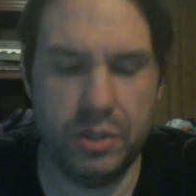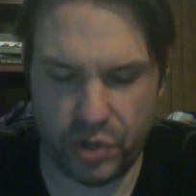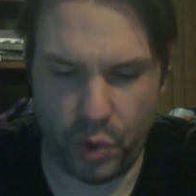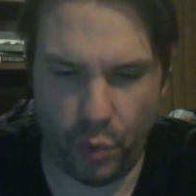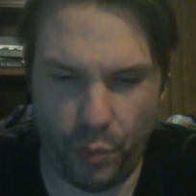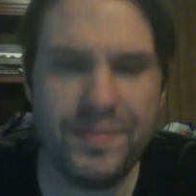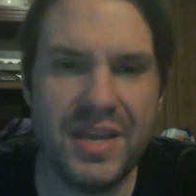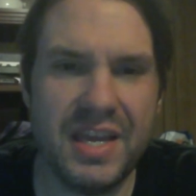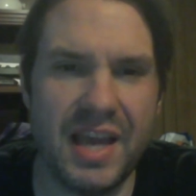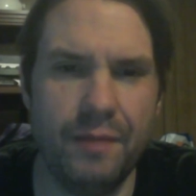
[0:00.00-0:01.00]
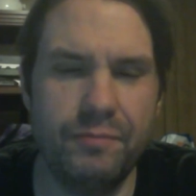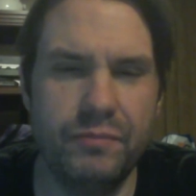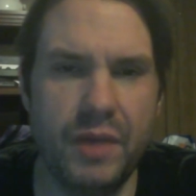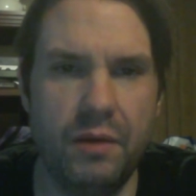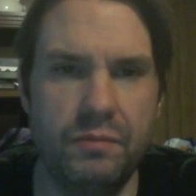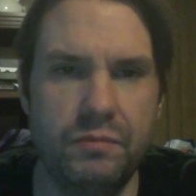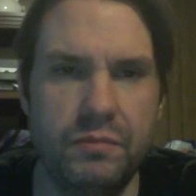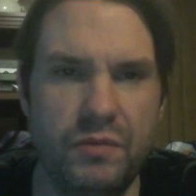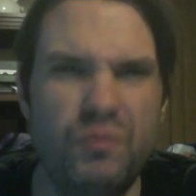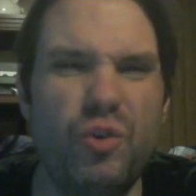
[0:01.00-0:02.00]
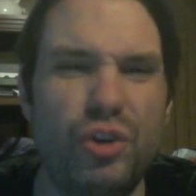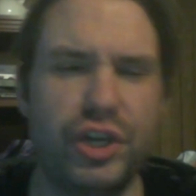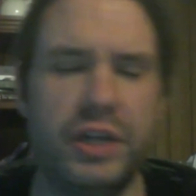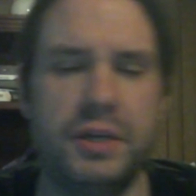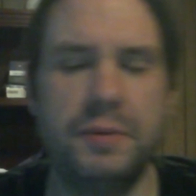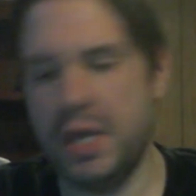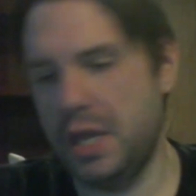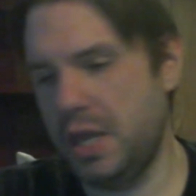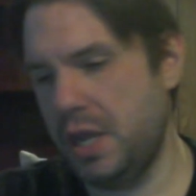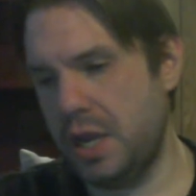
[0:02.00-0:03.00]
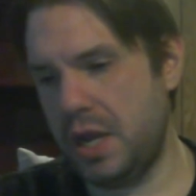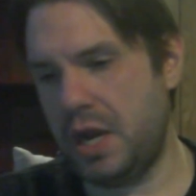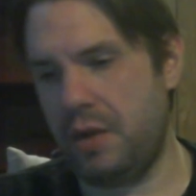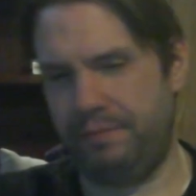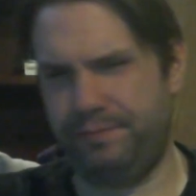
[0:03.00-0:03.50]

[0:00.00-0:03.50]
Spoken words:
So, yeah, full of shit. Anyway.